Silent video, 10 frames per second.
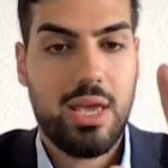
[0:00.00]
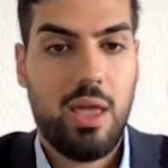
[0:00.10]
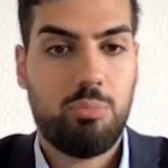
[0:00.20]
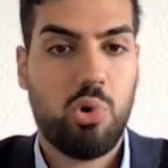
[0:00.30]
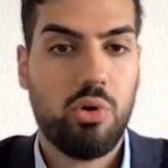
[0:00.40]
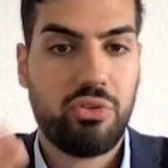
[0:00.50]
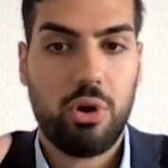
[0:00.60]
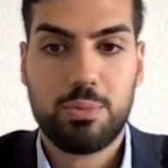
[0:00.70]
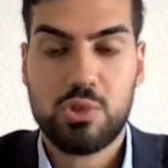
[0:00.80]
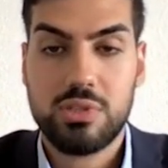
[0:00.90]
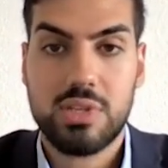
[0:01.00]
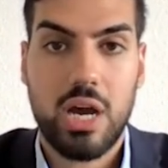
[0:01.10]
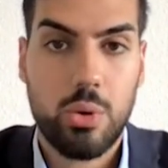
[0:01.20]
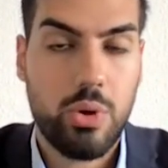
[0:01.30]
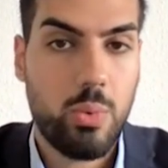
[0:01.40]
And both options
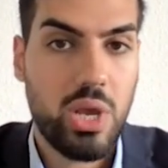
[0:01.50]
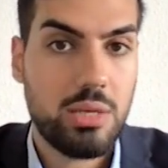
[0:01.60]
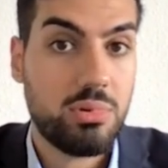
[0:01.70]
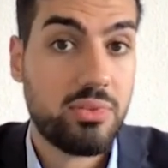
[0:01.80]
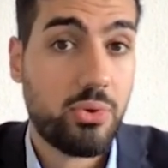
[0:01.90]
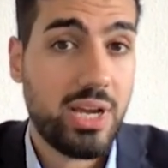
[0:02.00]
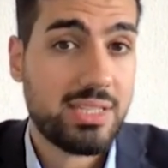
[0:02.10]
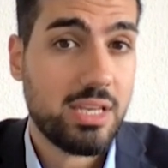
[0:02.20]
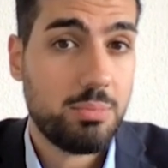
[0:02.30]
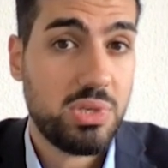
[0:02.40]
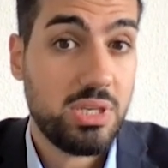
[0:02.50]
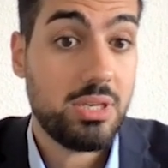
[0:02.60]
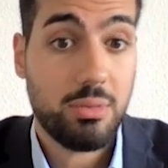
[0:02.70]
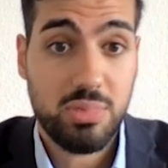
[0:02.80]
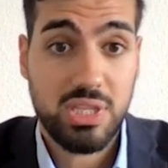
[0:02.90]
are available for SAP
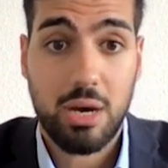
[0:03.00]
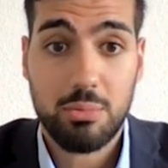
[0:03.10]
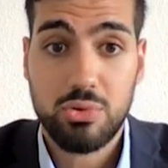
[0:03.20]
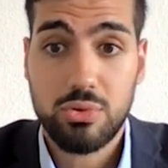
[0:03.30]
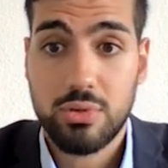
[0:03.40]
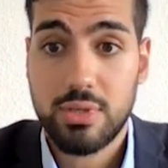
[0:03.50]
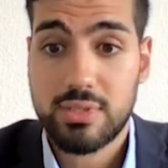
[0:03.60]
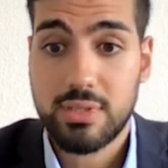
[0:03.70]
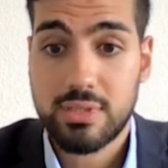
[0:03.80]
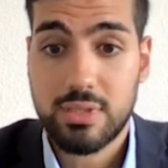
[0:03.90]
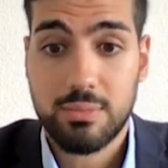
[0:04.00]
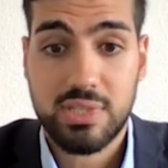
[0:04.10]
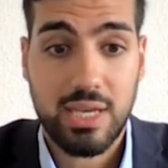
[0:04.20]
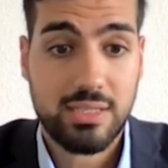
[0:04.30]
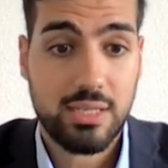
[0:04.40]
BW
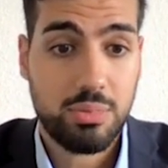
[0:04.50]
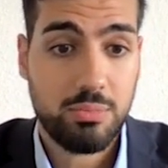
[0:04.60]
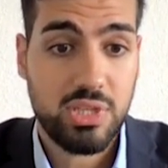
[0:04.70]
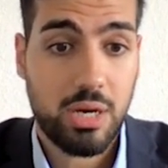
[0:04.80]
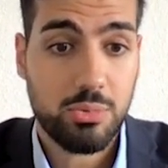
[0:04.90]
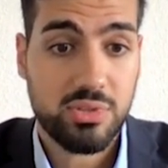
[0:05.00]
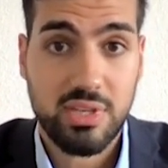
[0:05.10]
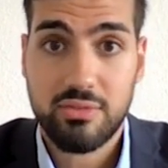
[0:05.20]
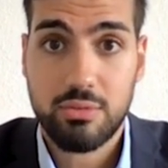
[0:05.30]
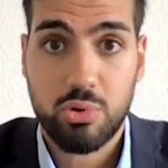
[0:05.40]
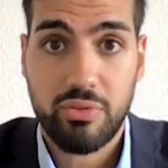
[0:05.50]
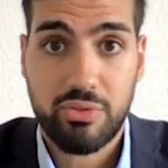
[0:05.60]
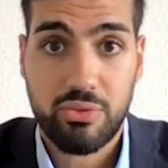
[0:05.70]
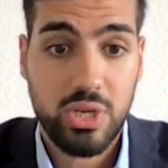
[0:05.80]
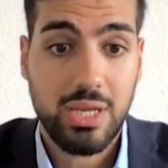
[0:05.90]
systems, SAP BW
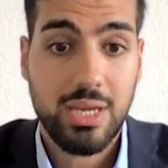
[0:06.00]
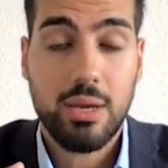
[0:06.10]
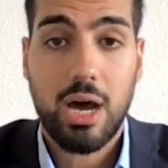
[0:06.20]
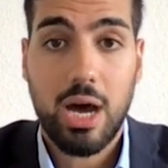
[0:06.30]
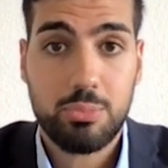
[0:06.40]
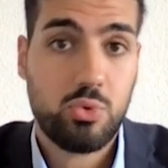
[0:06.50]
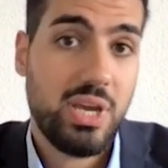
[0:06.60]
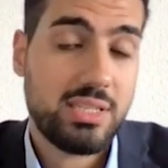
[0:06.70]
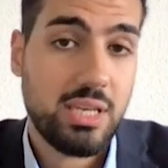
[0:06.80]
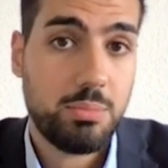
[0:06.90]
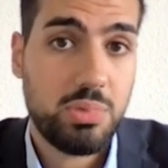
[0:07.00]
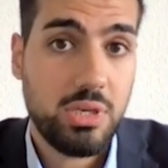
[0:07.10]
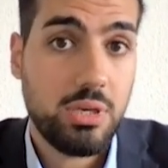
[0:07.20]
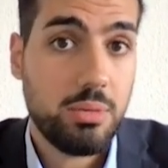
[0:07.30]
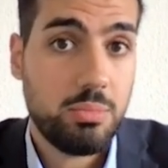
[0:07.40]
7.3 up to SAP
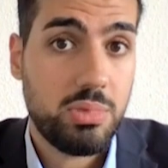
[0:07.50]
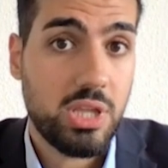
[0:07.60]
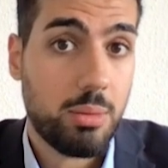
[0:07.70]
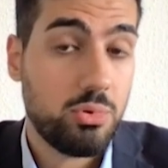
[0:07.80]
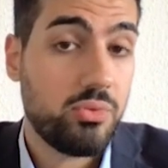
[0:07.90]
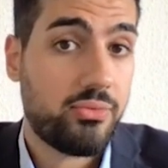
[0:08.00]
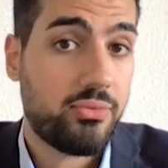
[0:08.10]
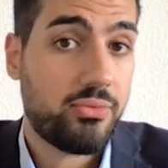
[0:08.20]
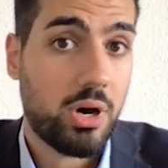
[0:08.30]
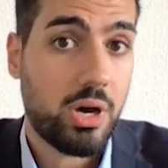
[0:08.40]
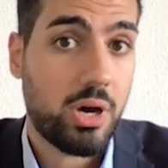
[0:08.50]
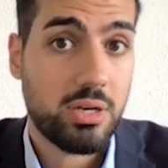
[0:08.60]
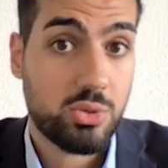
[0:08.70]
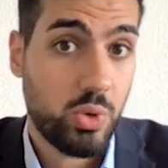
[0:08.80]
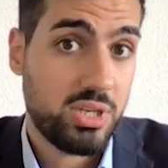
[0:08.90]
BW
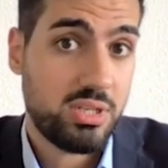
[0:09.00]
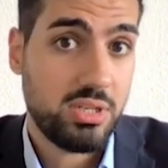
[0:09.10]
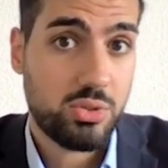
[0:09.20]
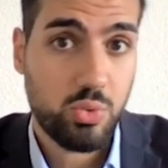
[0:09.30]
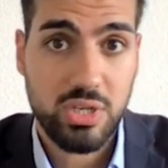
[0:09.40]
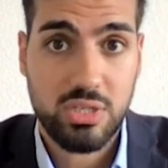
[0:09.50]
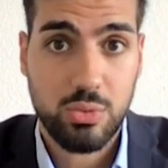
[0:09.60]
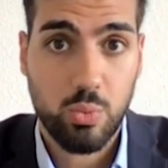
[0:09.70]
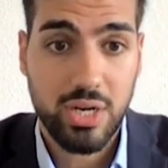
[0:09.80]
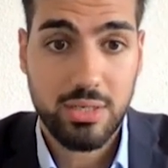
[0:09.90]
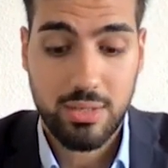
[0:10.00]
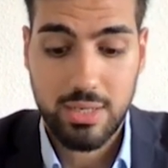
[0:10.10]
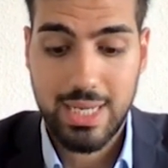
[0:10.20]
4HANA 2021.